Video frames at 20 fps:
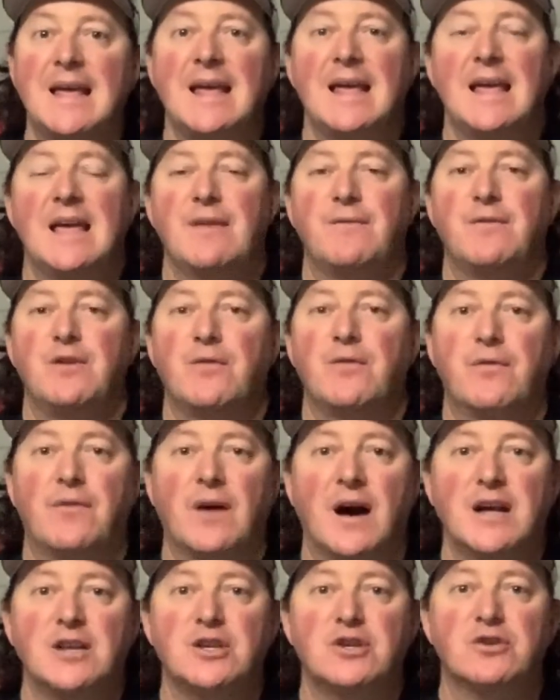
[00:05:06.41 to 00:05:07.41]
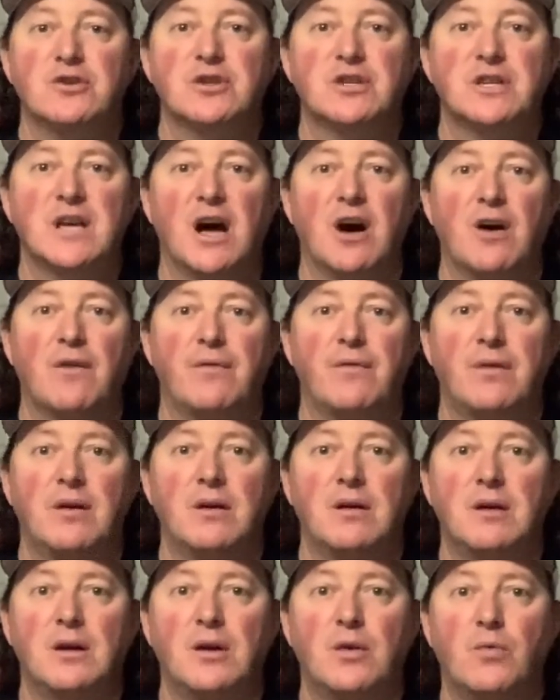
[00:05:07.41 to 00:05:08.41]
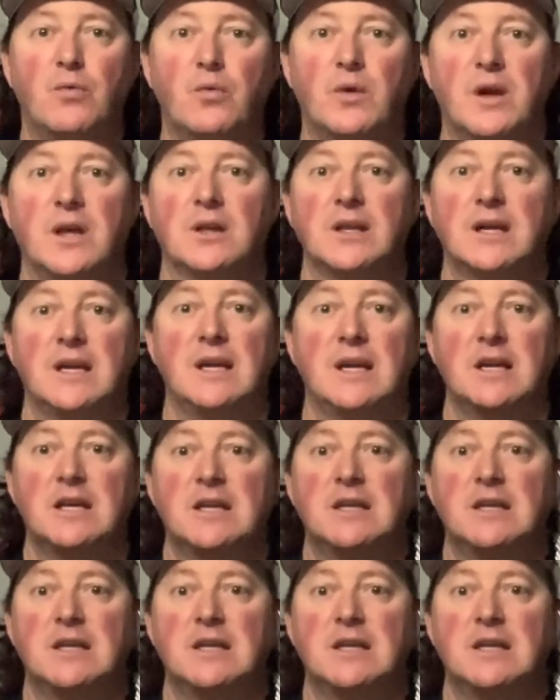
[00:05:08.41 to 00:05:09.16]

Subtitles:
If you find yourself really